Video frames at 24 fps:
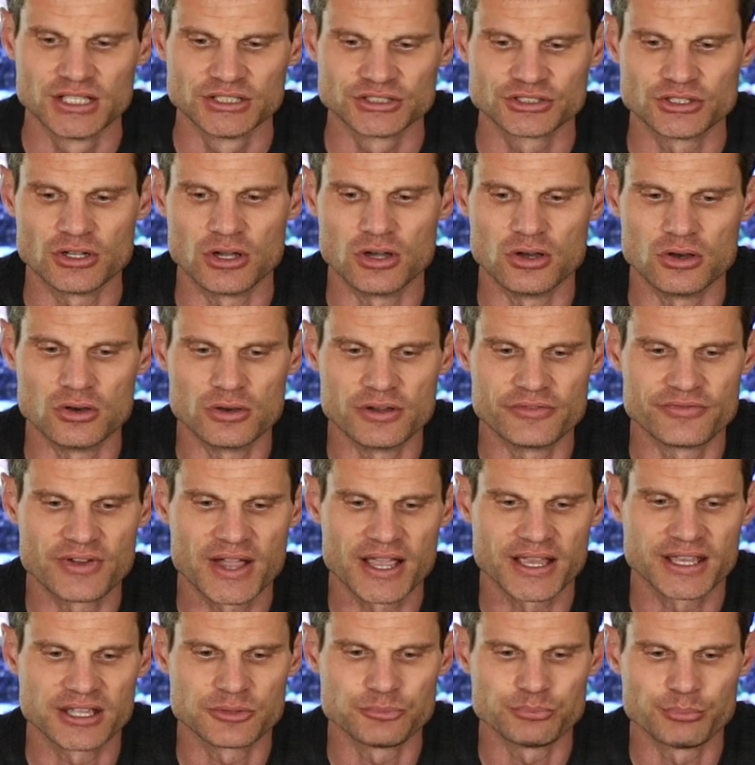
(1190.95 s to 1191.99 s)
So if
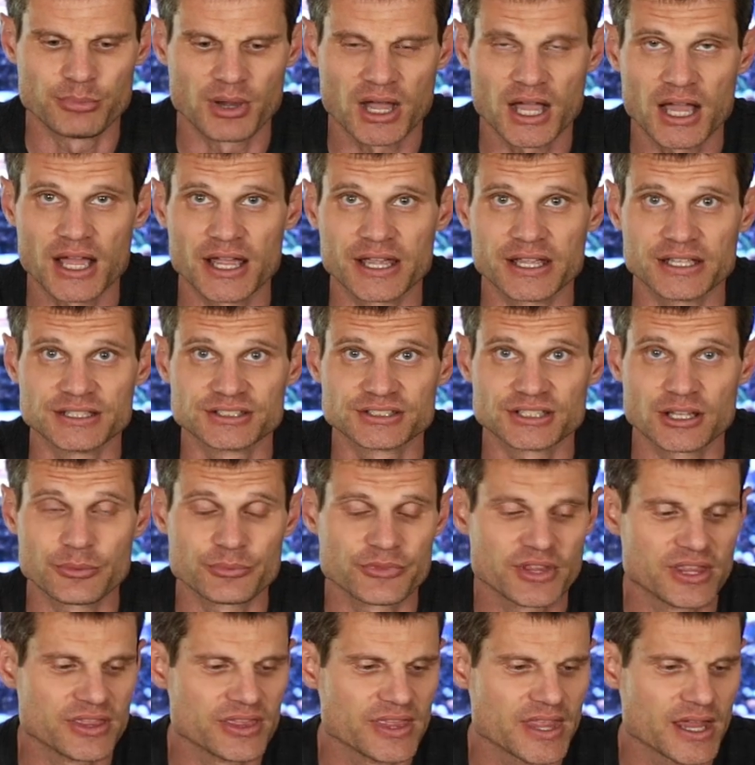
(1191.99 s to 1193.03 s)
I can buy
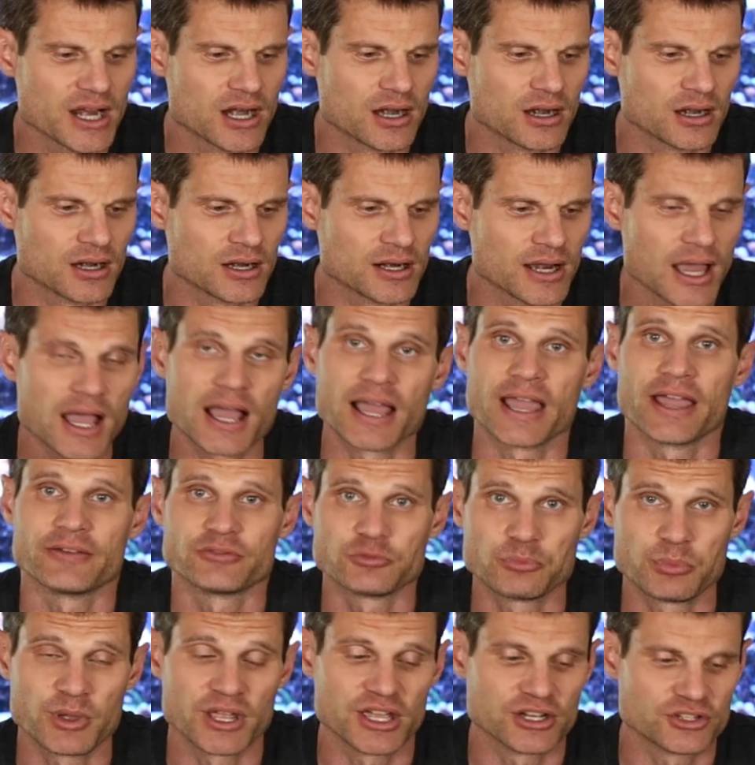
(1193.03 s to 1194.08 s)
something there, not have
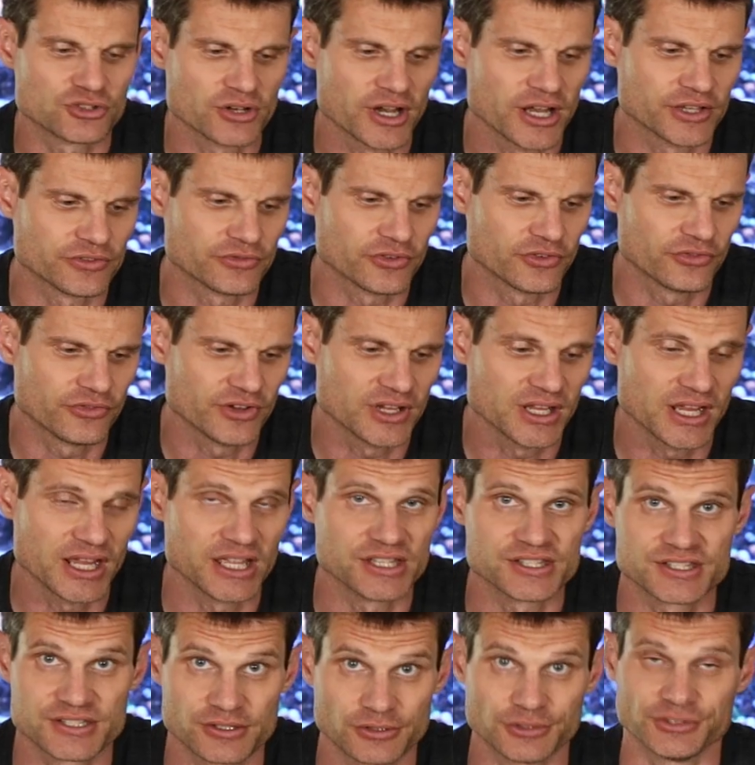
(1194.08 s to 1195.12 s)
to pay a transfer fee
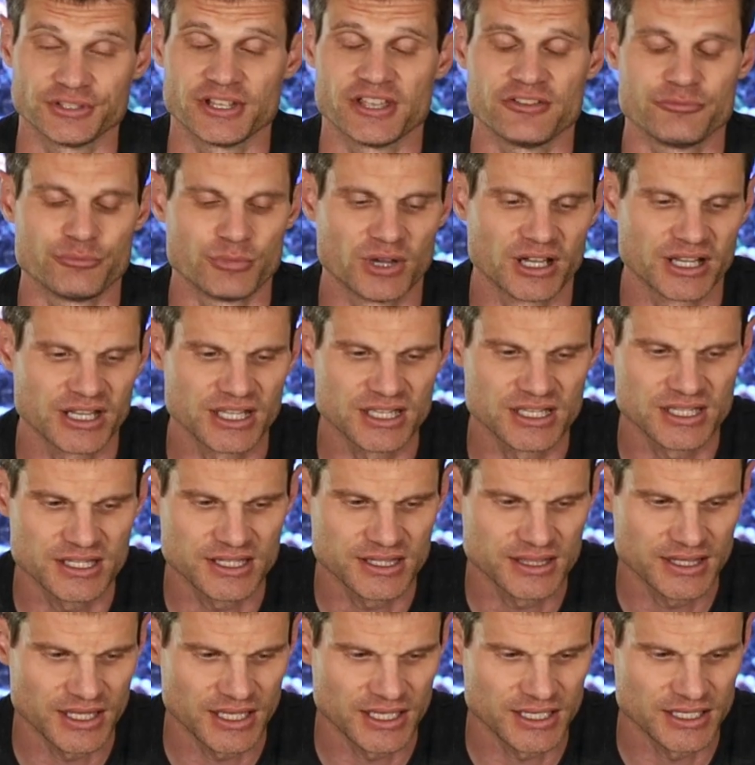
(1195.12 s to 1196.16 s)
and still save
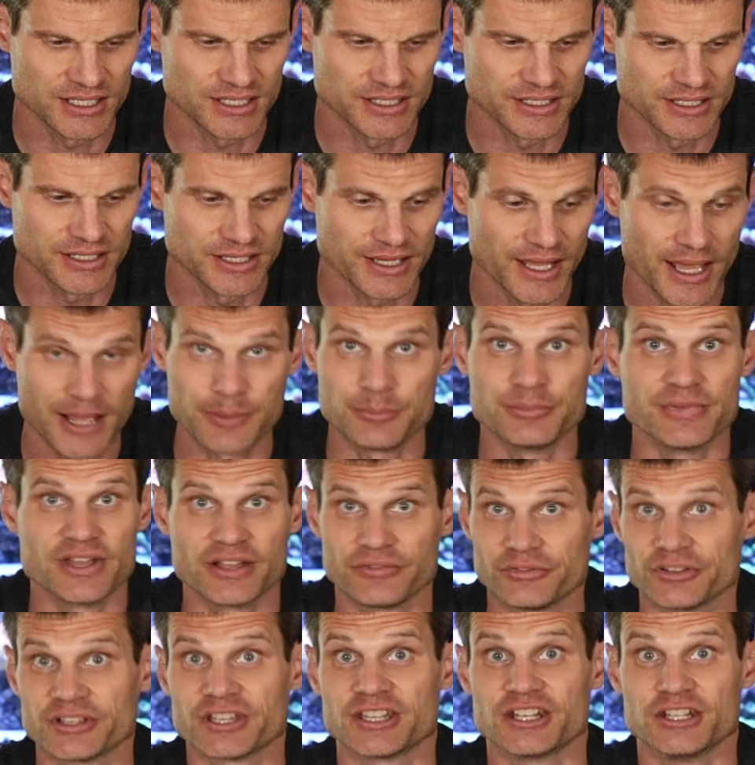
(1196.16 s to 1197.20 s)
money, then I'm
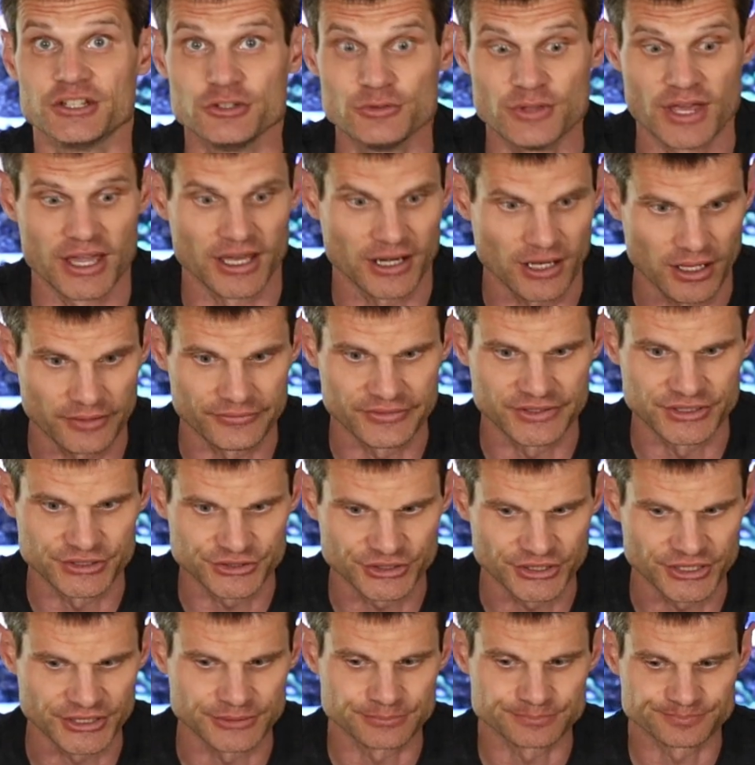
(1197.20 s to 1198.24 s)
definitely gonna do that,
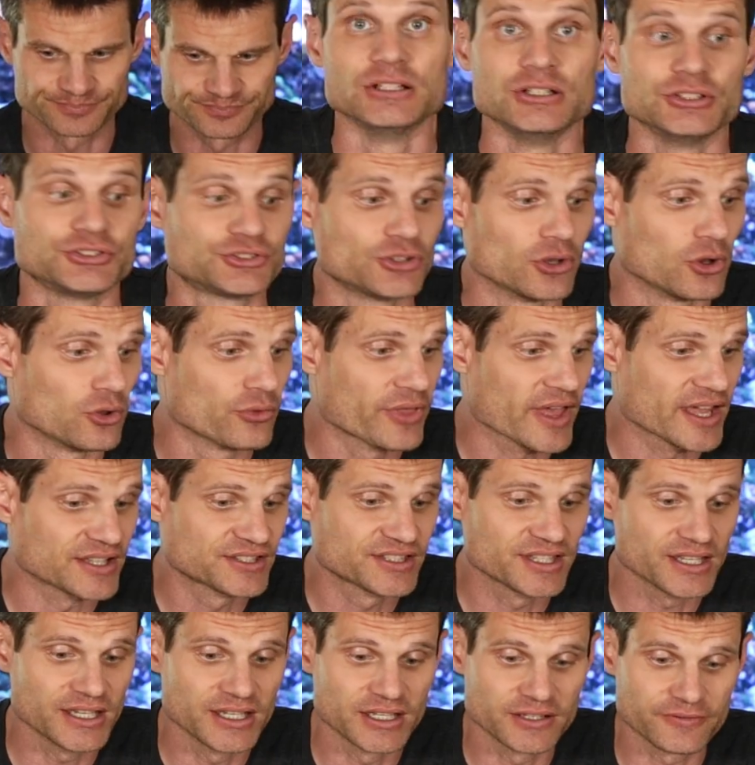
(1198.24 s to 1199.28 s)
obviously. So
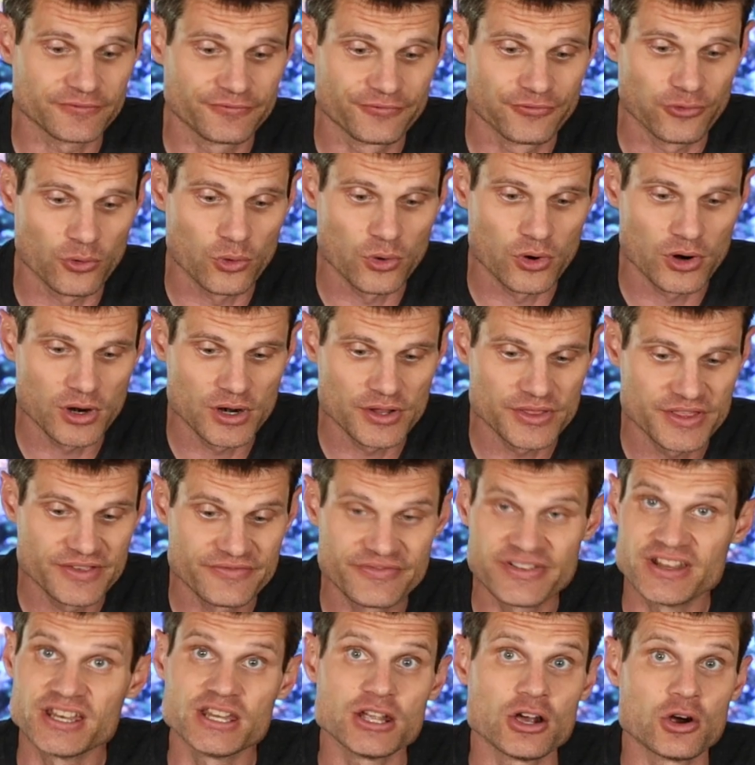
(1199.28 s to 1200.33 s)
that's it for the
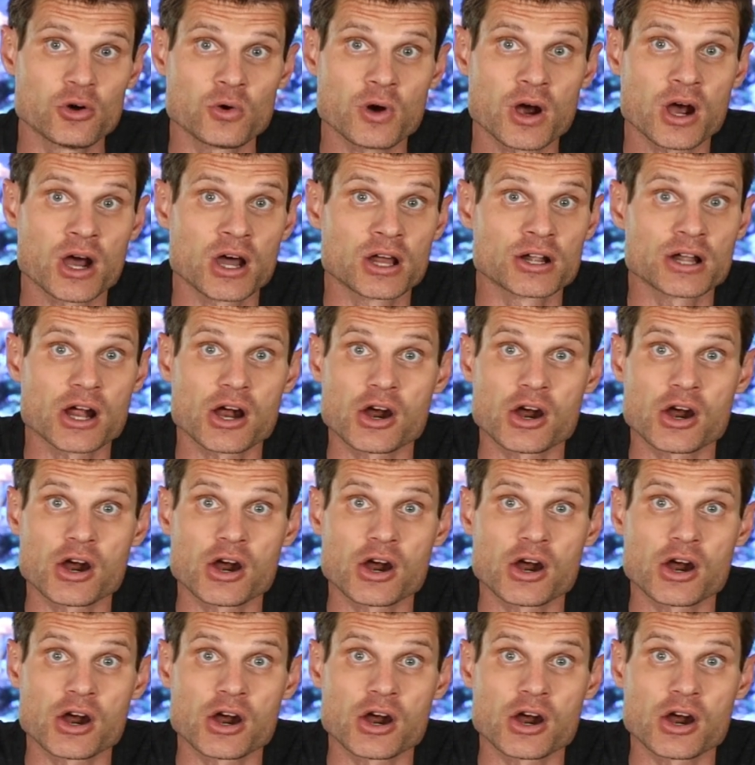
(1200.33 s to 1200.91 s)
video on